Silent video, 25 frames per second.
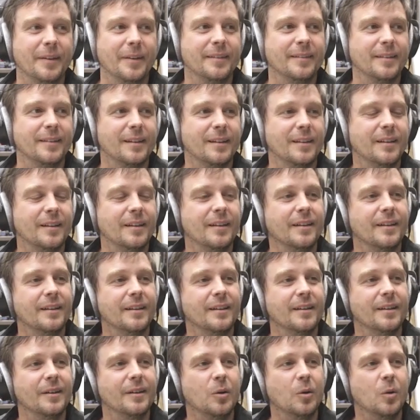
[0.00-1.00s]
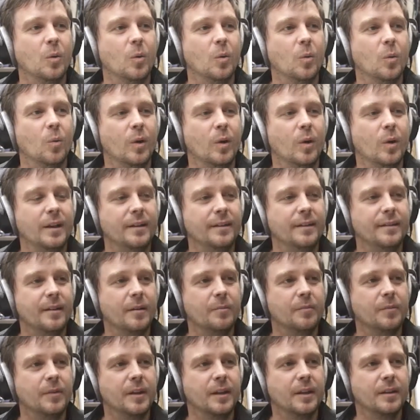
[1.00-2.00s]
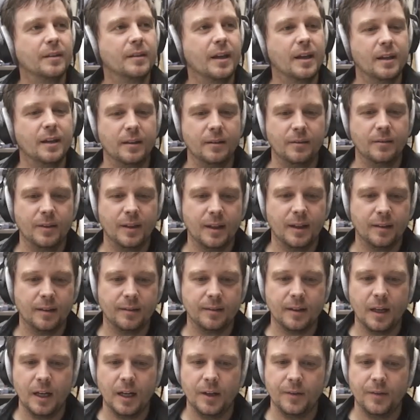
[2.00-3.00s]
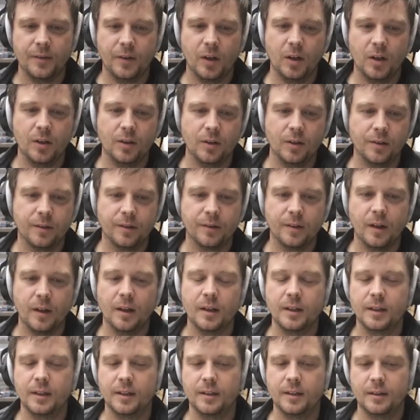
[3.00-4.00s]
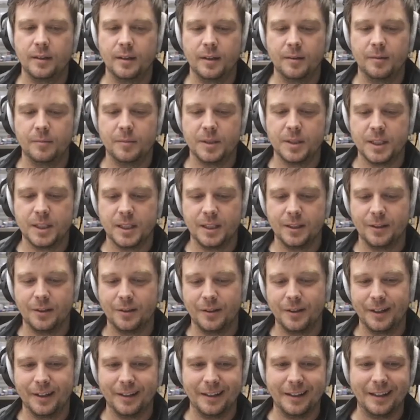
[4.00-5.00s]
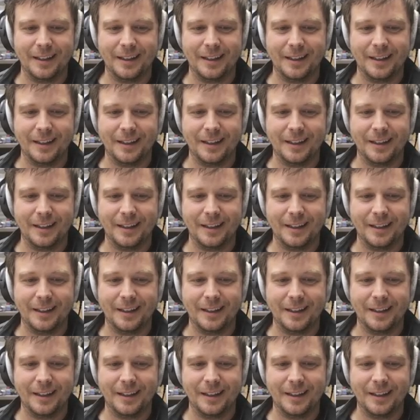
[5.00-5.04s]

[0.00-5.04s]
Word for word: basically what is something that you think is kind of understudied in machine learning?